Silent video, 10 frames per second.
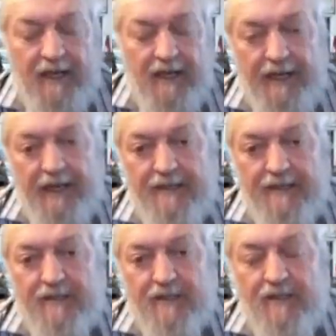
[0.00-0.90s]
And
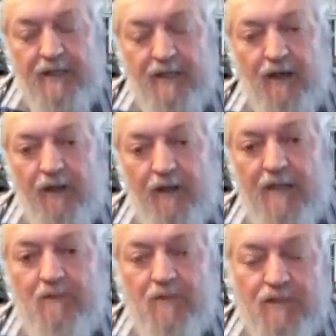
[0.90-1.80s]
so a lot of
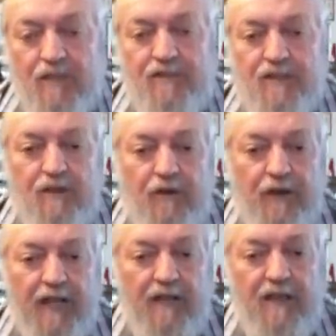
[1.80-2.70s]
them served in the Royal
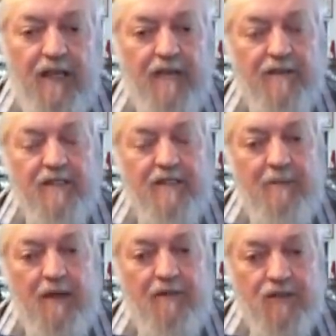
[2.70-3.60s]
Navy. Others
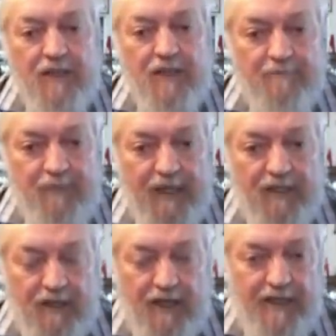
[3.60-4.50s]
came over back
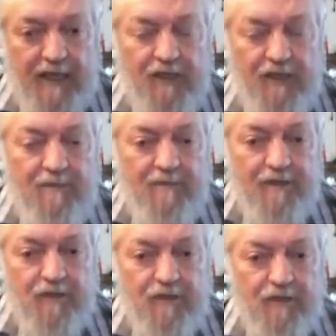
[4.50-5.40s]
to our Navy,
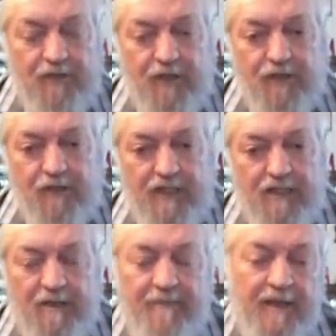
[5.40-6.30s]
transferred to us.
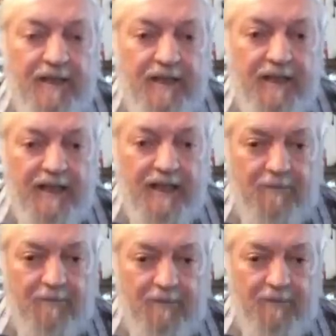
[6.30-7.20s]
I
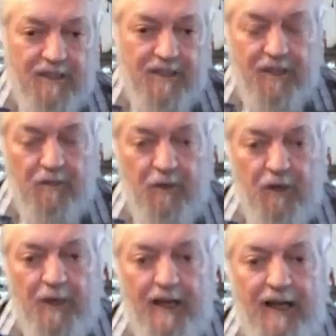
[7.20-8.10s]
must tell you that
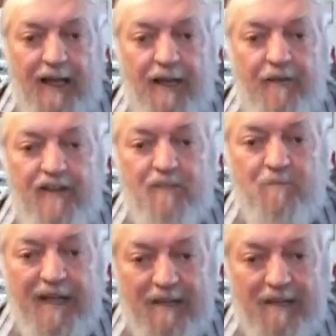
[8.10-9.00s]
we had a higher rate of
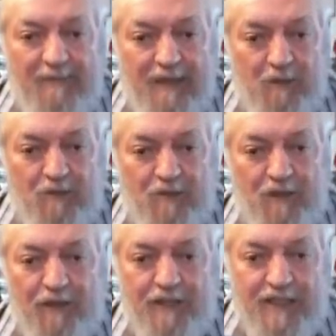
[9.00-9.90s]
pay, which was a
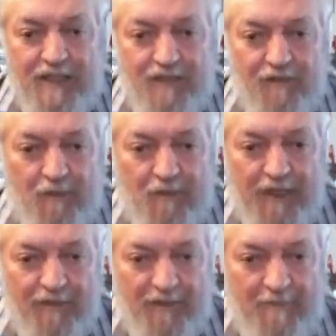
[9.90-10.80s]
good incentive for
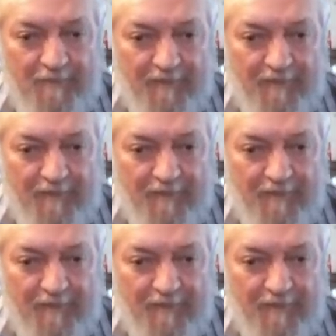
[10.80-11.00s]
many of them.